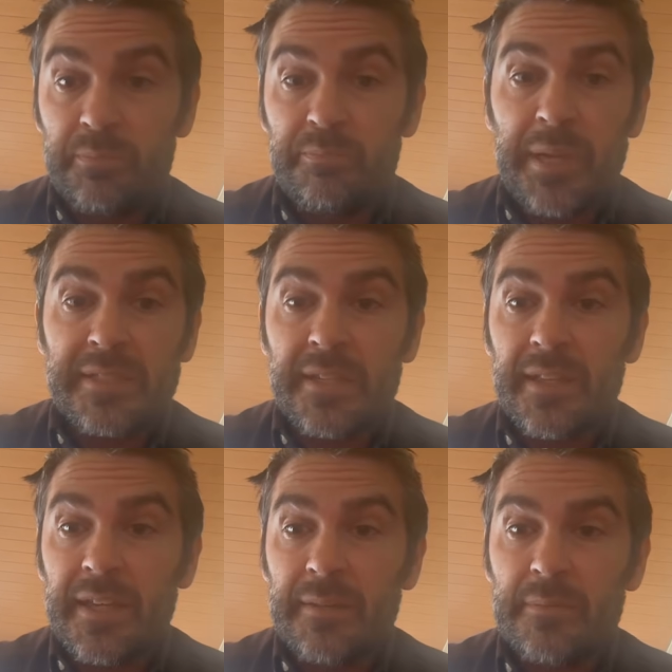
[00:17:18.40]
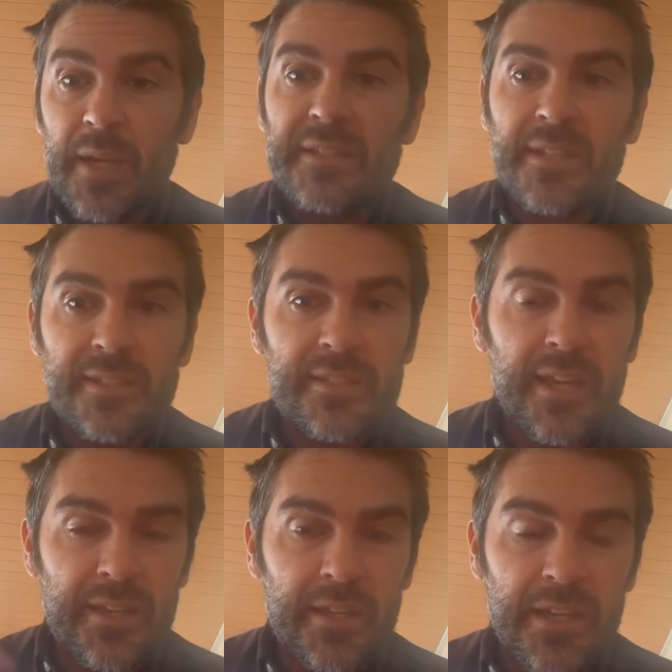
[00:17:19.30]
basically, actually I should
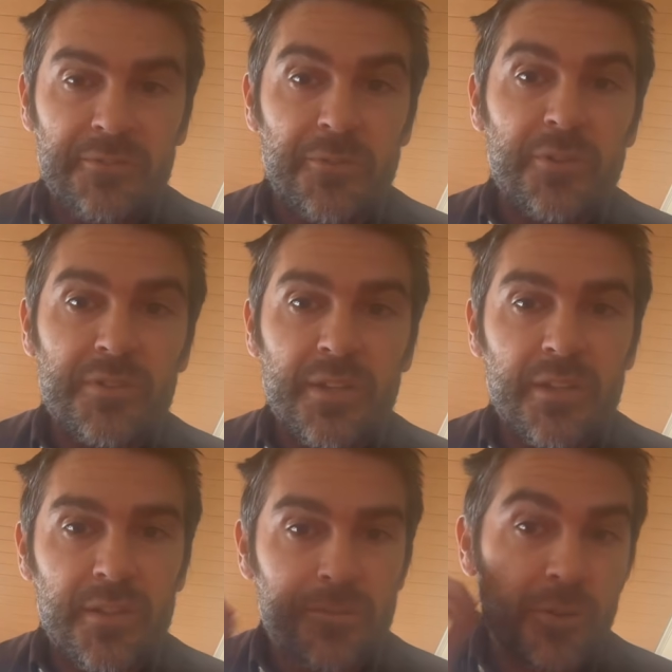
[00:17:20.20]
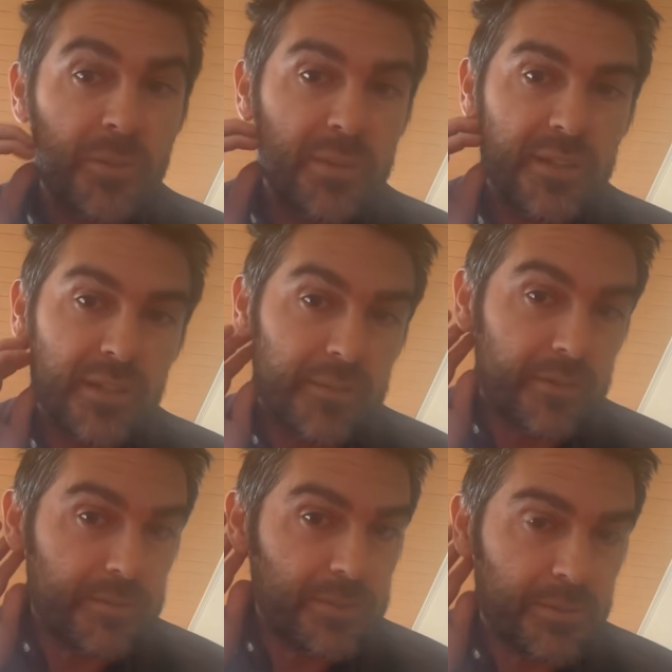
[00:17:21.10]
say the vertebrate
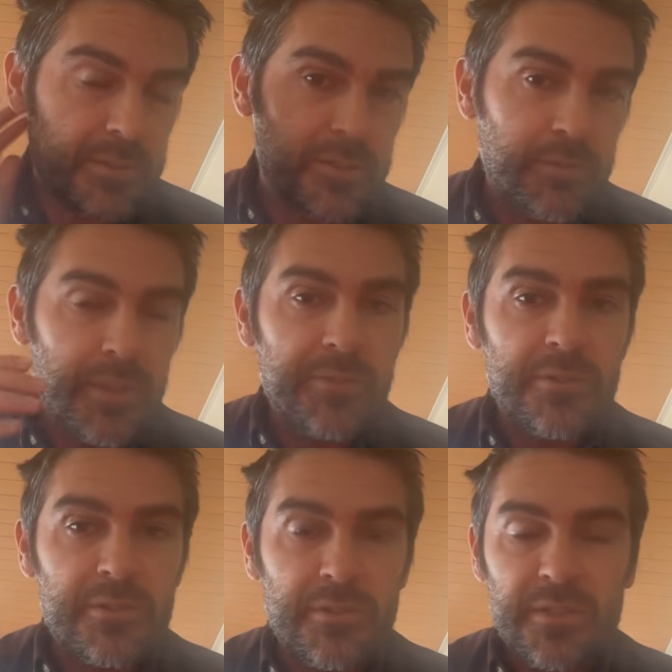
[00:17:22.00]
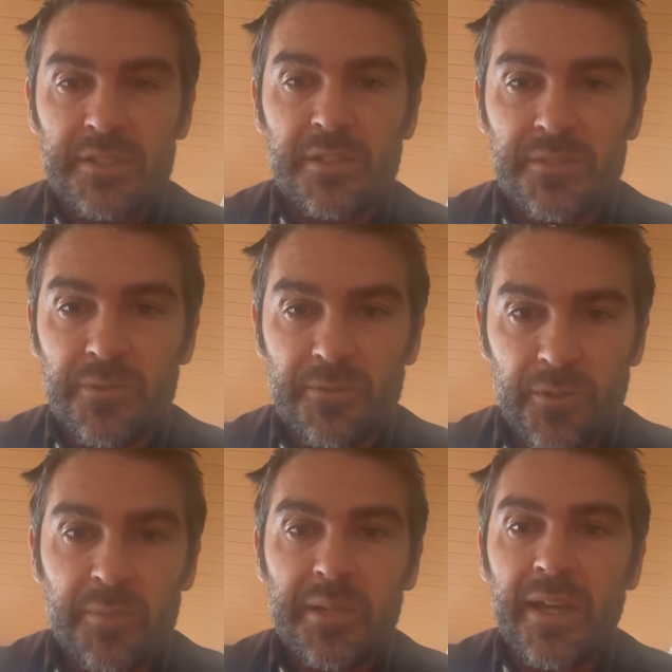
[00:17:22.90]
liver. So livers is just for
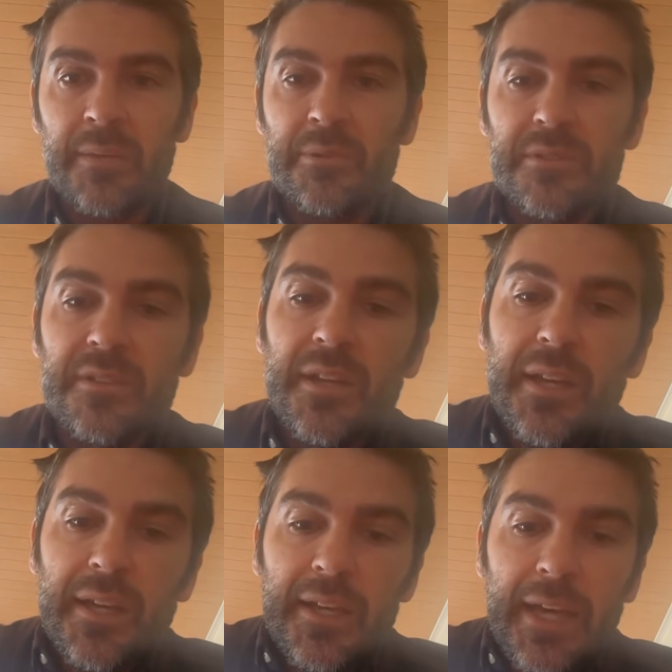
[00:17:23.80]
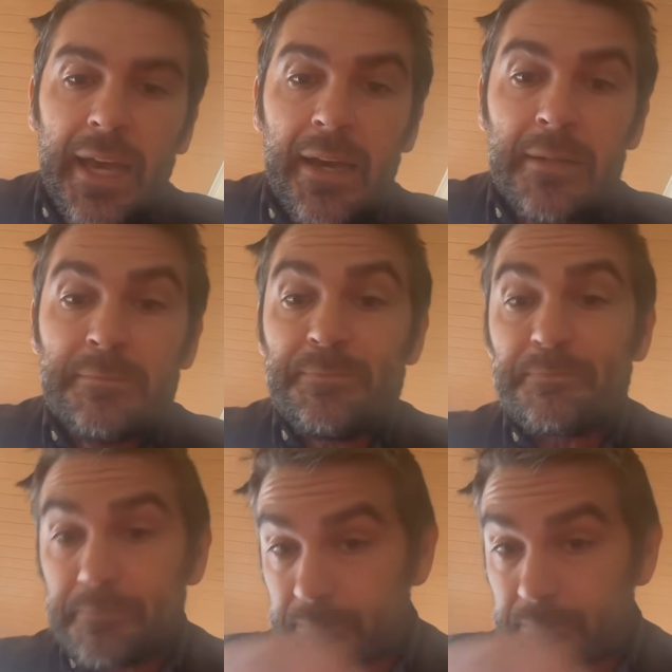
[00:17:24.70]
vertebrate animals. And